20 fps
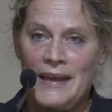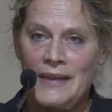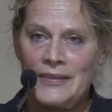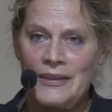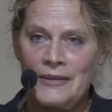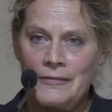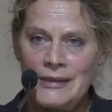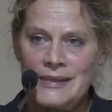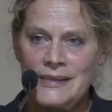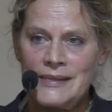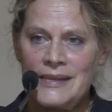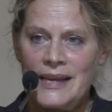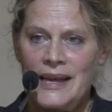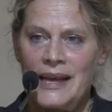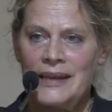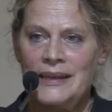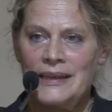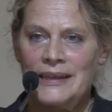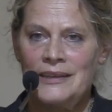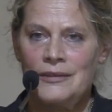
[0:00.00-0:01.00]
There is
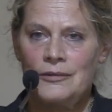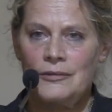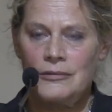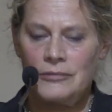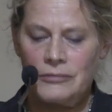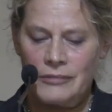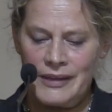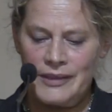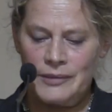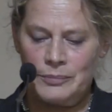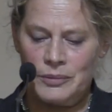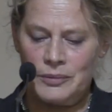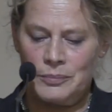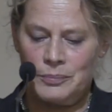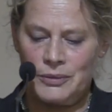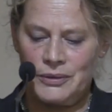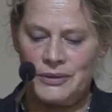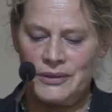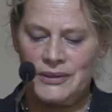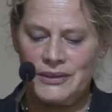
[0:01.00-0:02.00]
an incredible
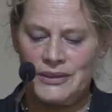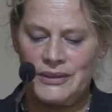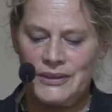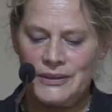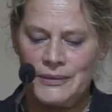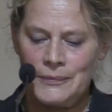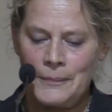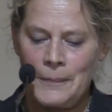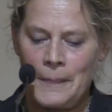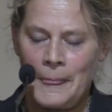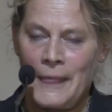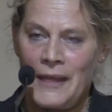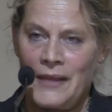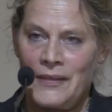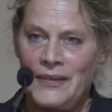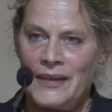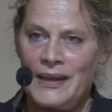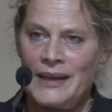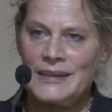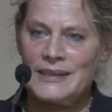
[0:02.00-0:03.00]
book
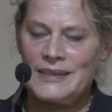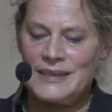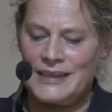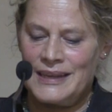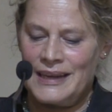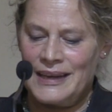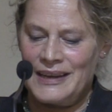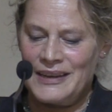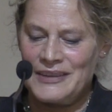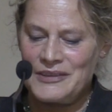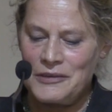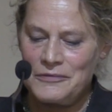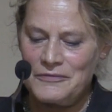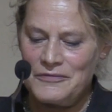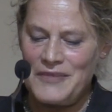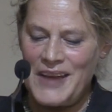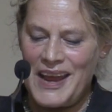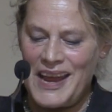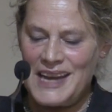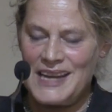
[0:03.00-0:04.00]
that
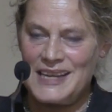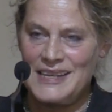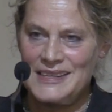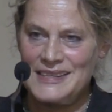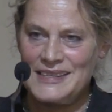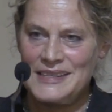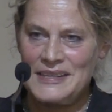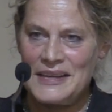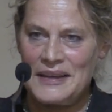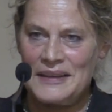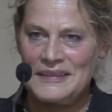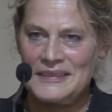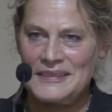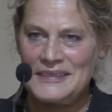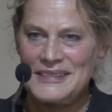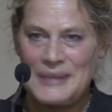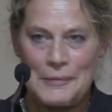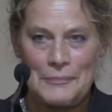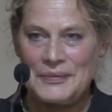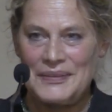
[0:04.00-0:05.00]
conveys
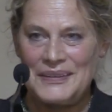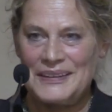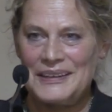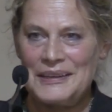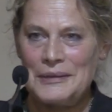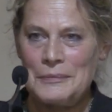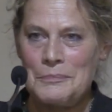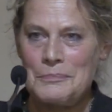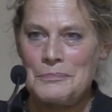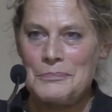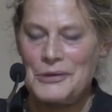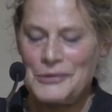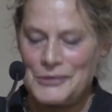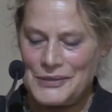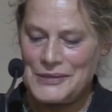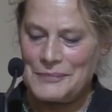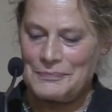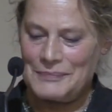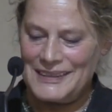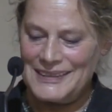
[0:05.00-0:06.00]
something
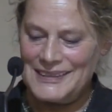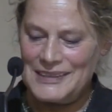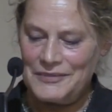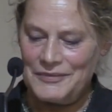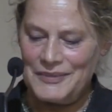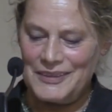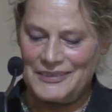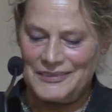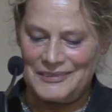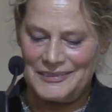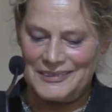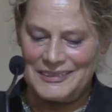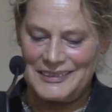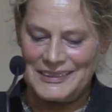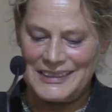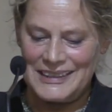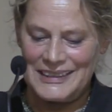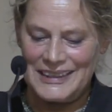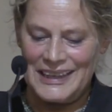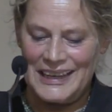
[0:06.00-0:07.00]
impossibly
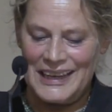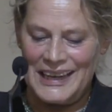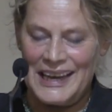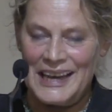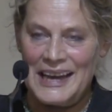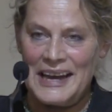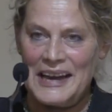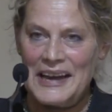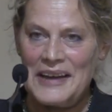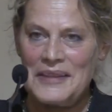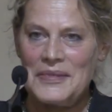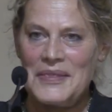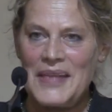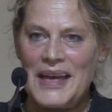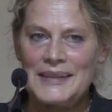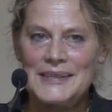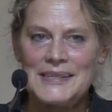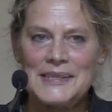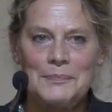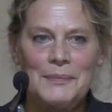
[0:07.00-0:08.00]
difficult, and
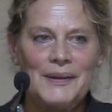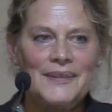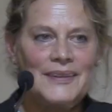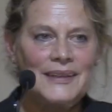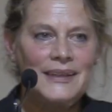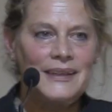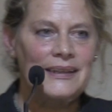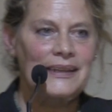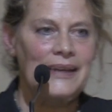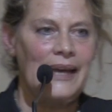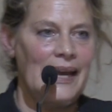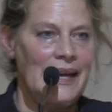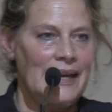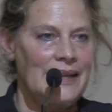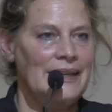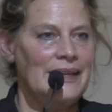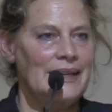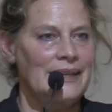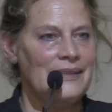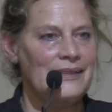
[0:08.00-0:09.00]
that's by the
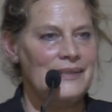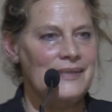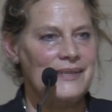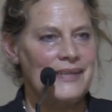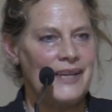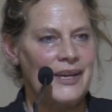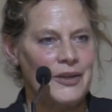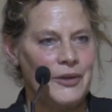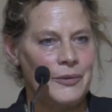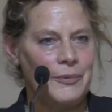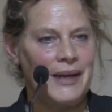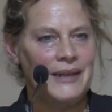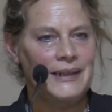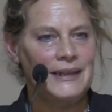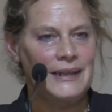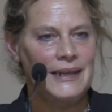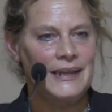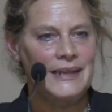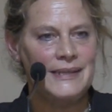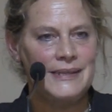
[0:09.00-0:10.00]
Lacanian
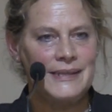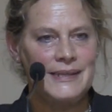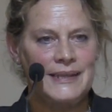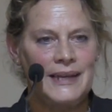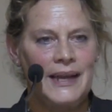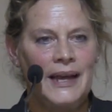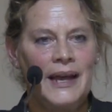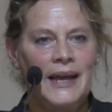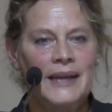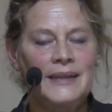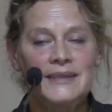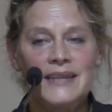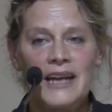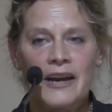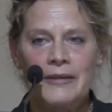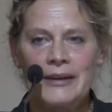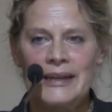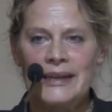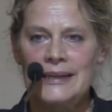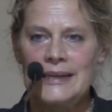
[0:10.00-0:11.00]
psychoanalyst
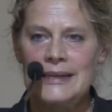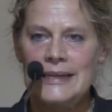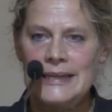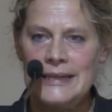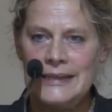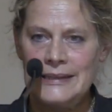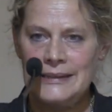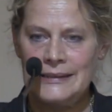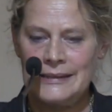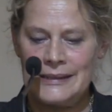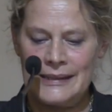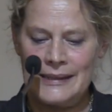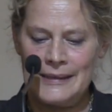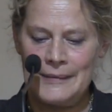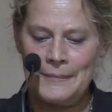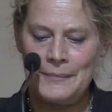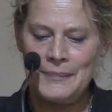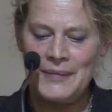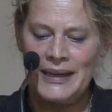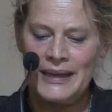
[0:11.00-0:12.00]
Darian
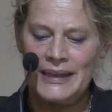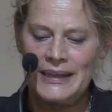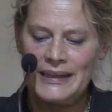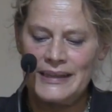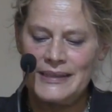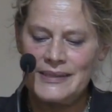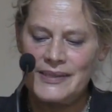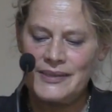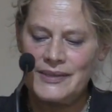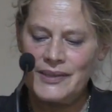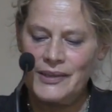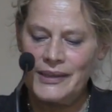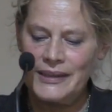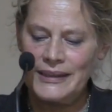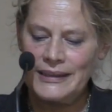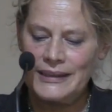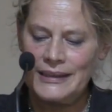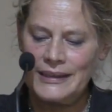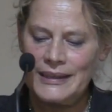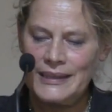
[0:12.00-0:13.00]
Leader. Its
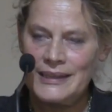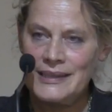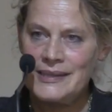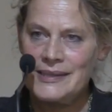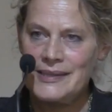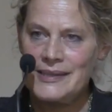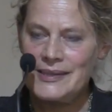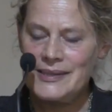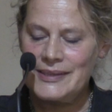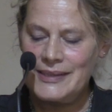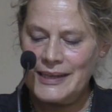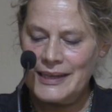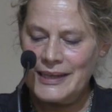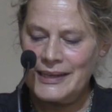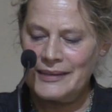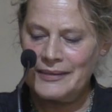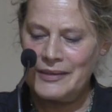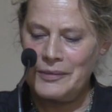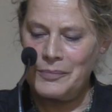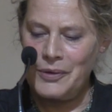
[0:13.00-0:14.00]
title is
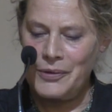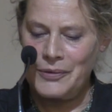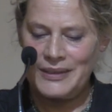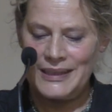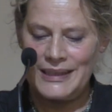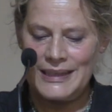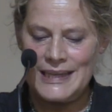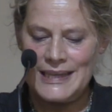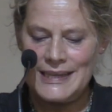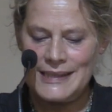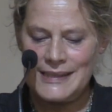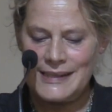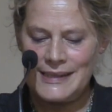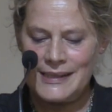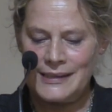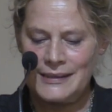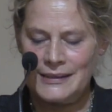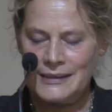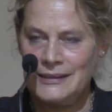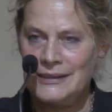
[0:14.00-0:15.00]
Stealing the Mona
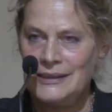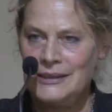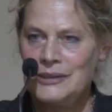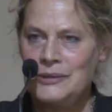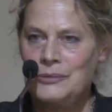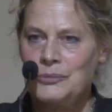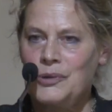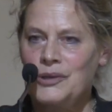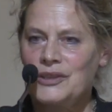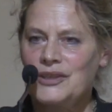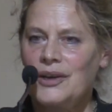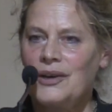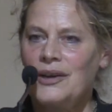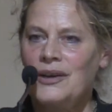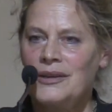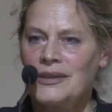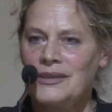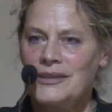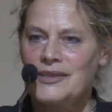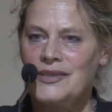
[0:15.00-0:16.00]
Lisa, What
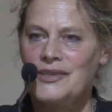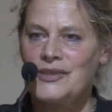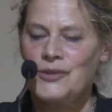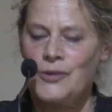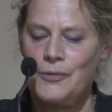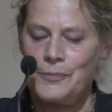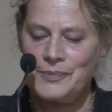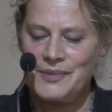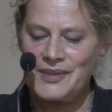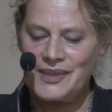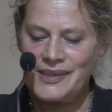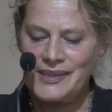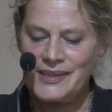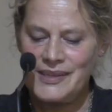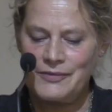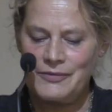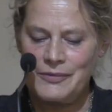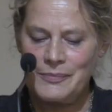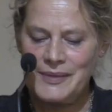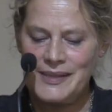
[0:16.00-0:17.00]
Art Stops
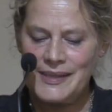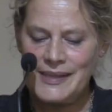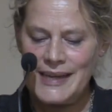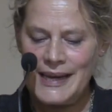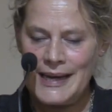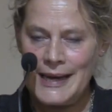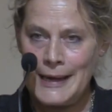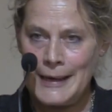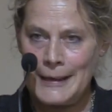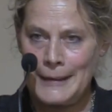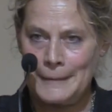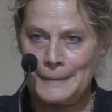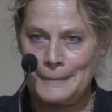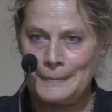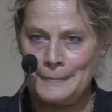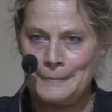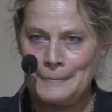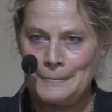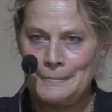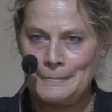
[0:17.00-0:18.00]
Us from Seeing.